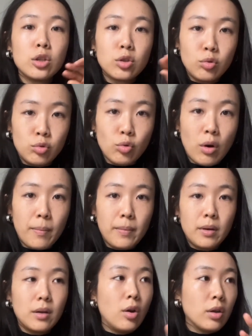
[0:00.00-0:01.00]
to drop
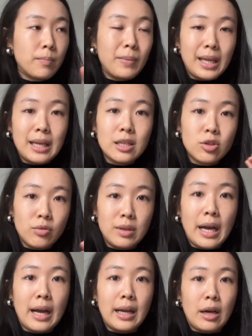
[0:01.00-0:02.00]
or begins to
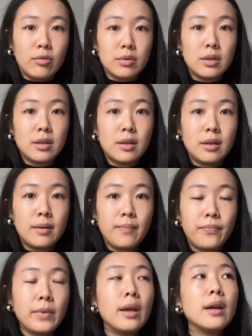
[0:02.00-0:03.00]
die out.
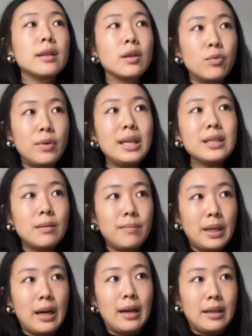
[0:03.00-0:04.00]
The reason
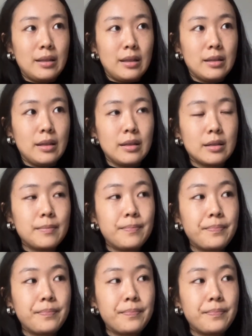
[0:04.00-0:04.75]
behind this is,